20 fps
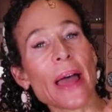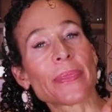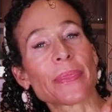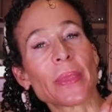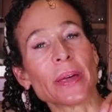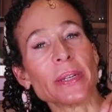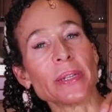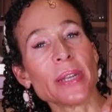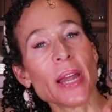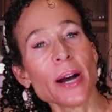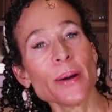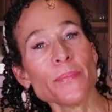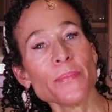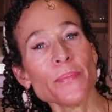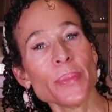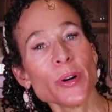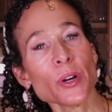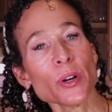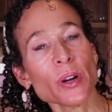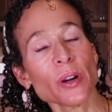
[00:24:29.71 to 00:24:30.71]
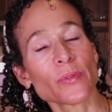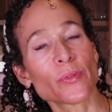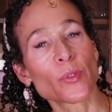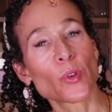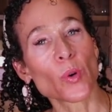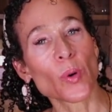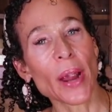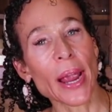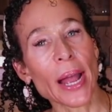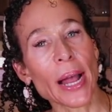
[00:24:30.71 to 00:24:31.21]
at the number
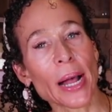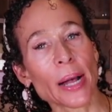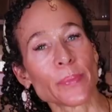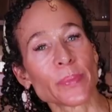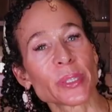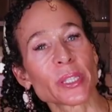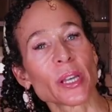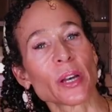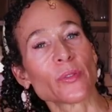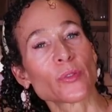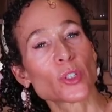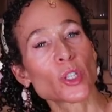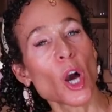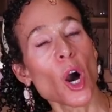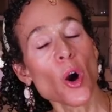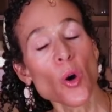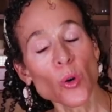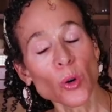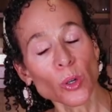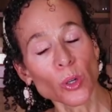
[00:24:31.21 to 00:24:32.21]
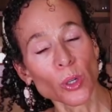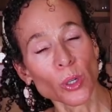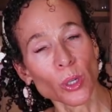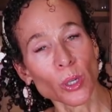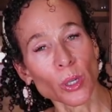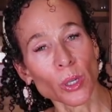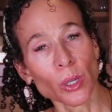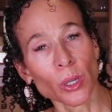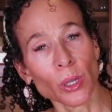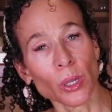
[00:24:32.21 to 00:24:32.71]
of grams of
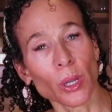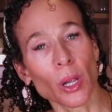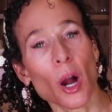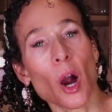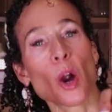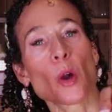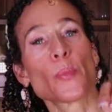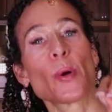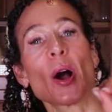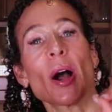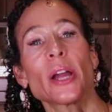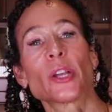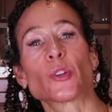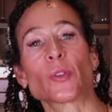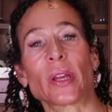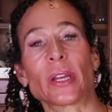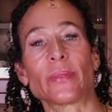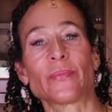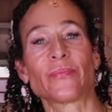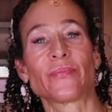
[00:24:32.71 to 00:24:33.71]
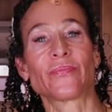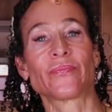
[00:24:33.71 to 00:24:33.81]
total carbohydrate.